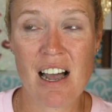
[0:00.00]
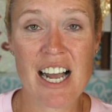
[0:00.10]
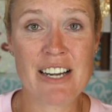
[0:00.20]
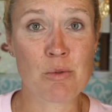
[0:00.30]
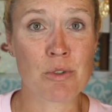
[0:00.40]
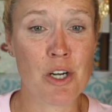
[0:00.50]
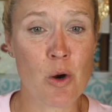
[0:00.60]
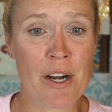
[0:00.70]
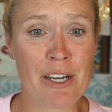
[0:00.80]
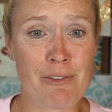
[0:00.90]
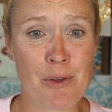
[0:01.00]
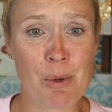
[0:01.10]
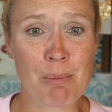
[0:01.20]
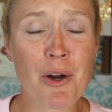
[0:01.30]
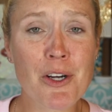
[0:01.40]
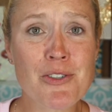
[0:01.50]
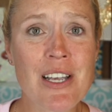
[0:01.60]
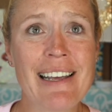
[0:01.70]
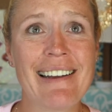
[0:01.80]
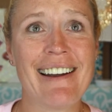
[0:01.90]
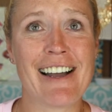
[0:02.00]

I don't know any of you in person.